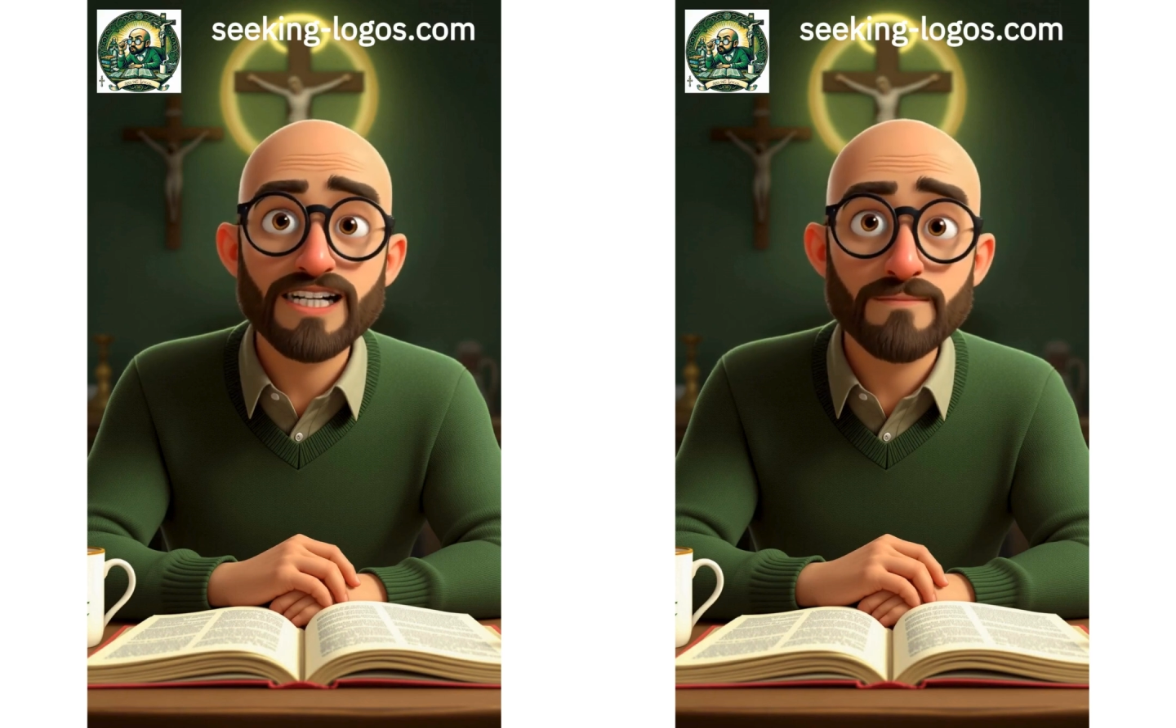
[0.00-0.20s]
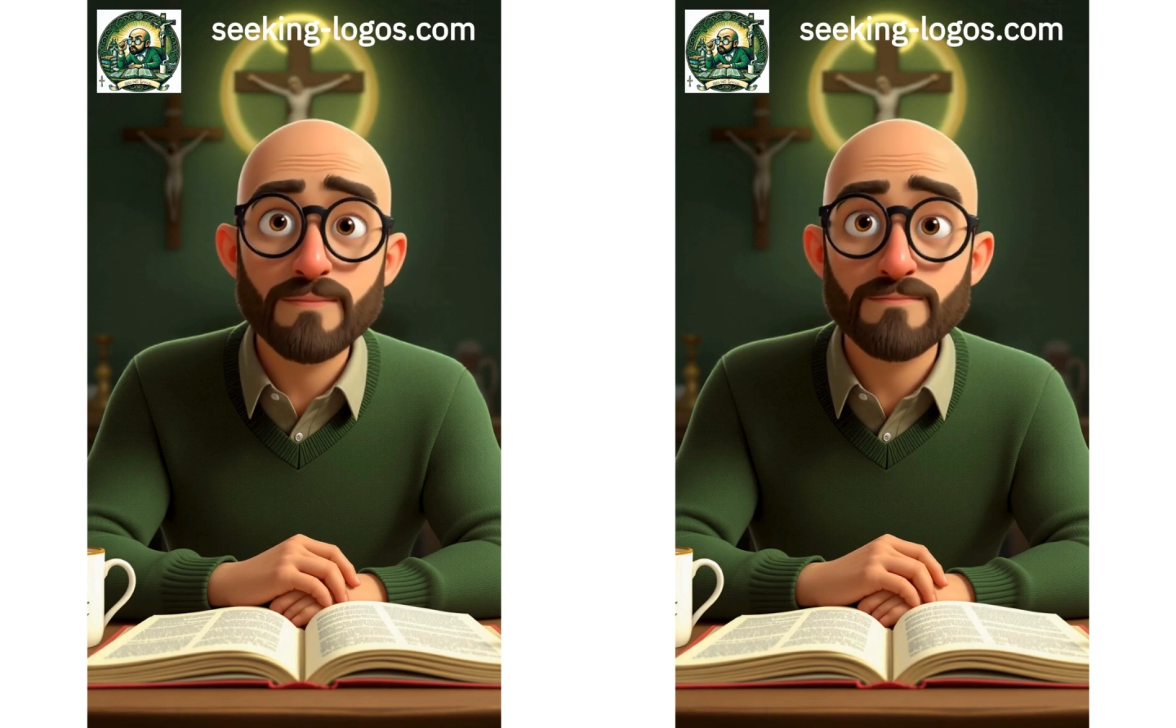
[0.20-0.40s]

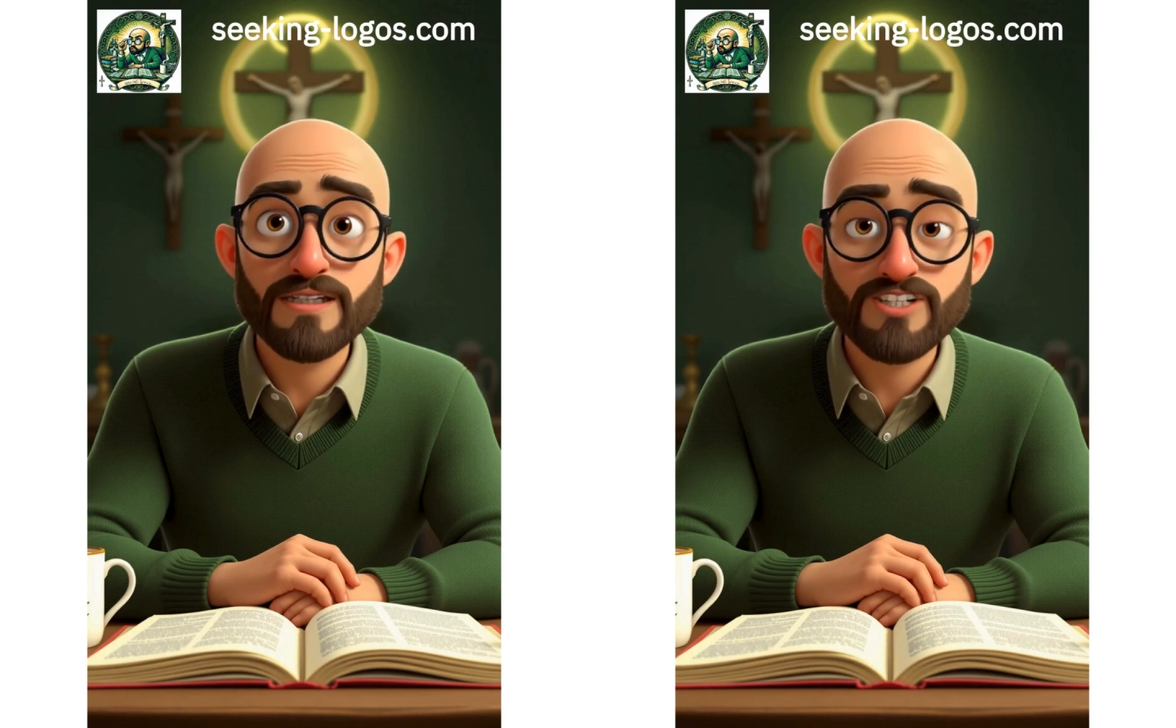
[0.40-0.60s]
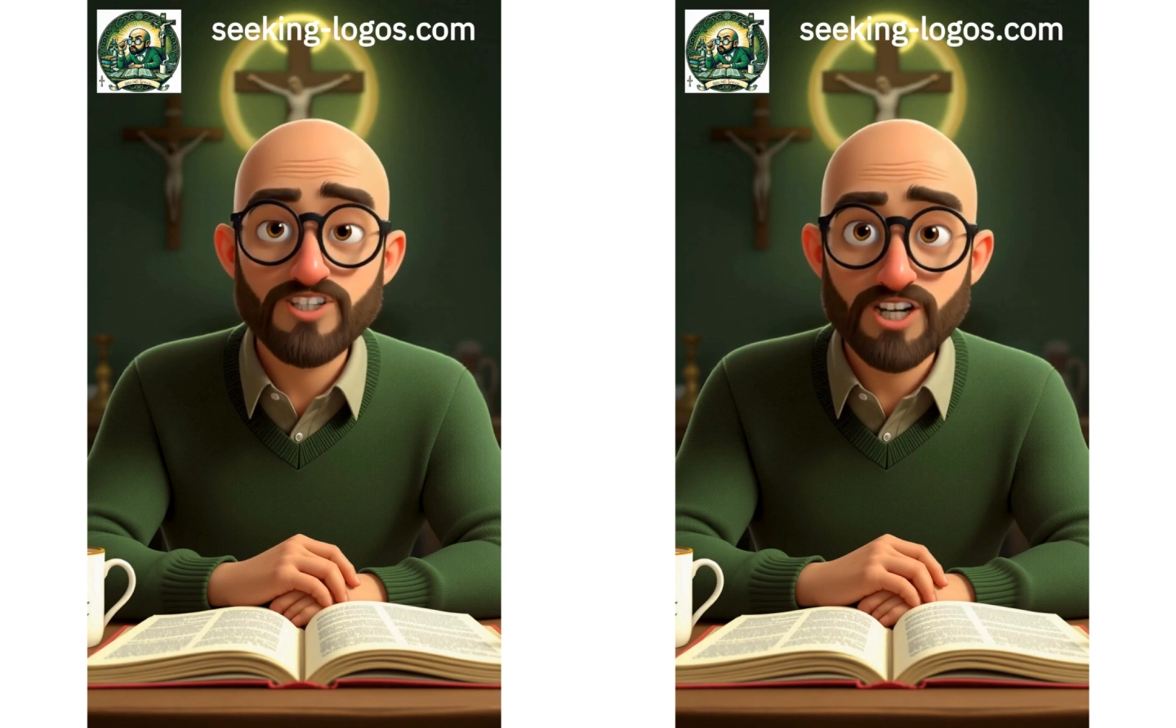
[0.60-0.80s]

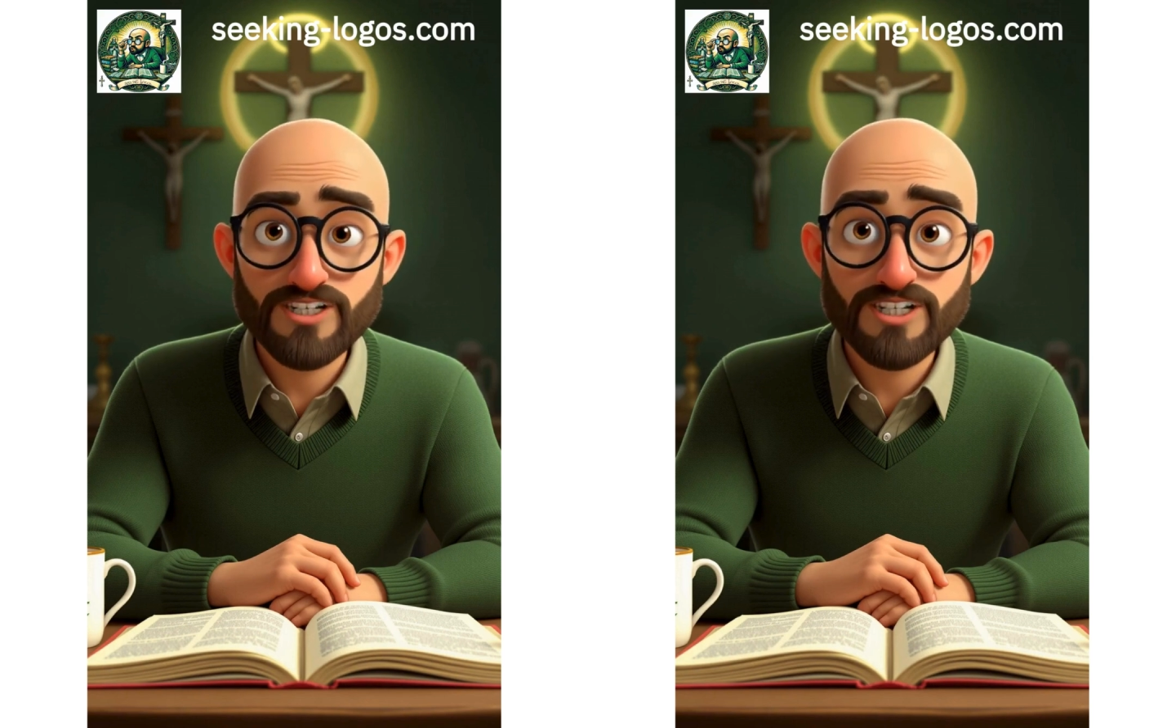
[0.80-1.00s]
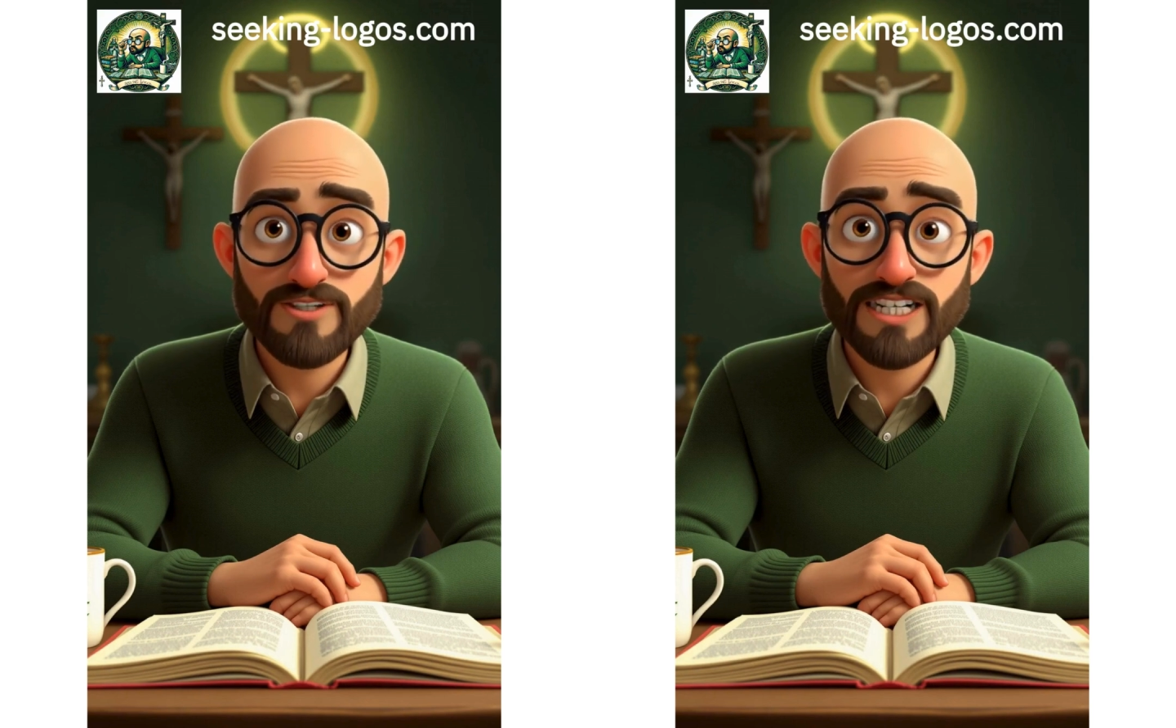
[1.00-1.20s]
commitment to
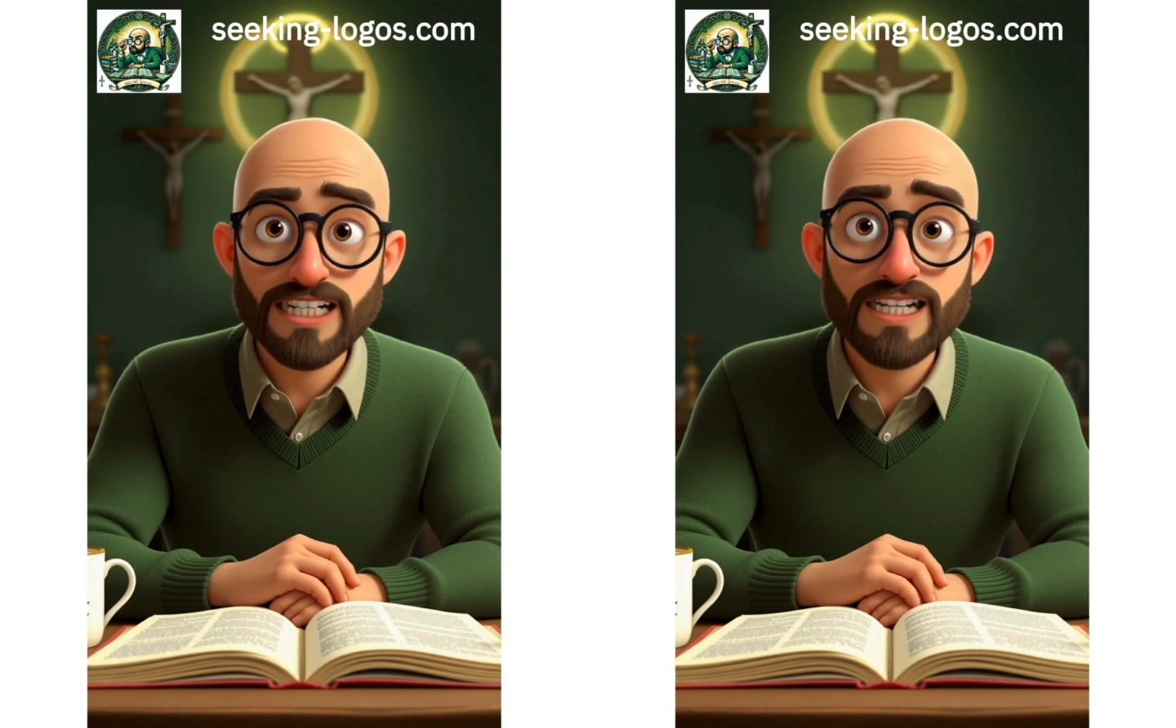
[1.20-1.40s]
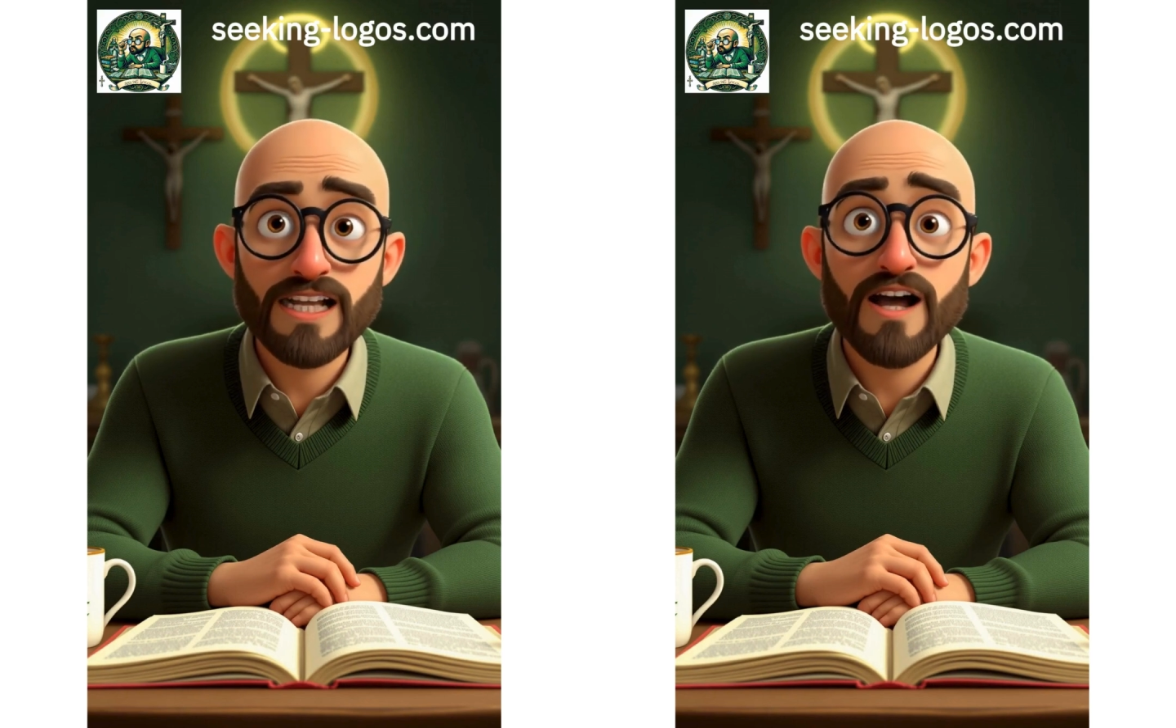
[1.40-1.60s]
church unity,